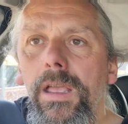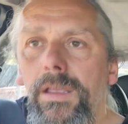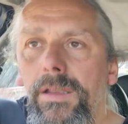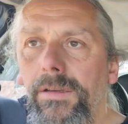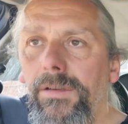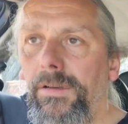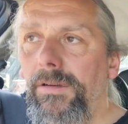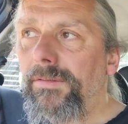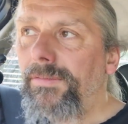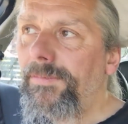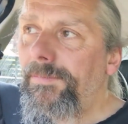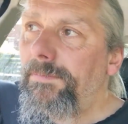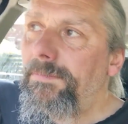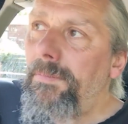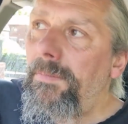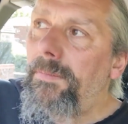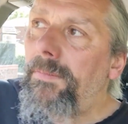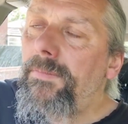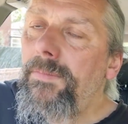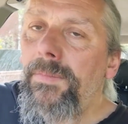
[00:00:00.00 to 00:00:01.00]
sort
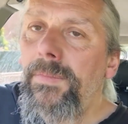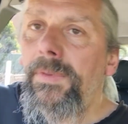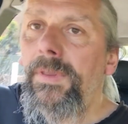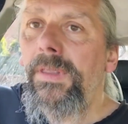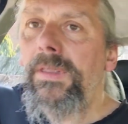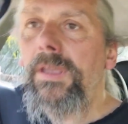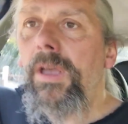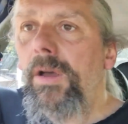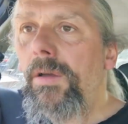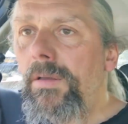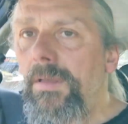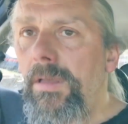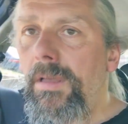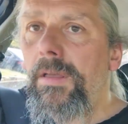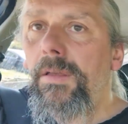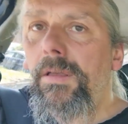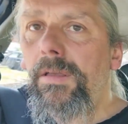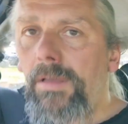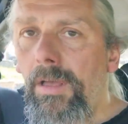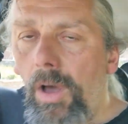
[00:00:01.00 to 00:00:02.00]

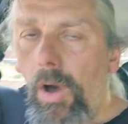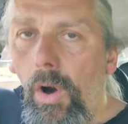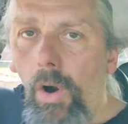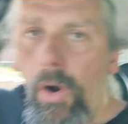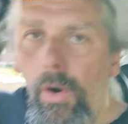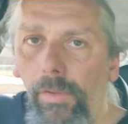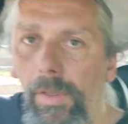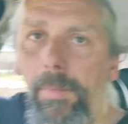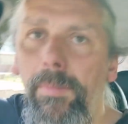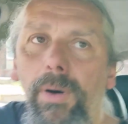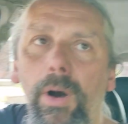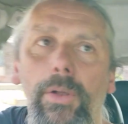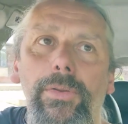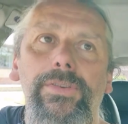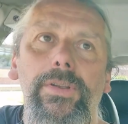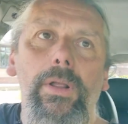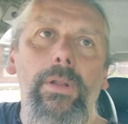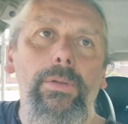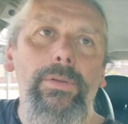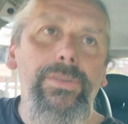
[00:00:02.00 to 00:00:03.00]
of all the
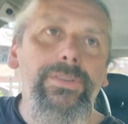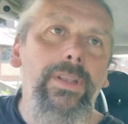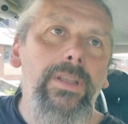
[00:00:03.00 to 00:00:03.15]
potholes.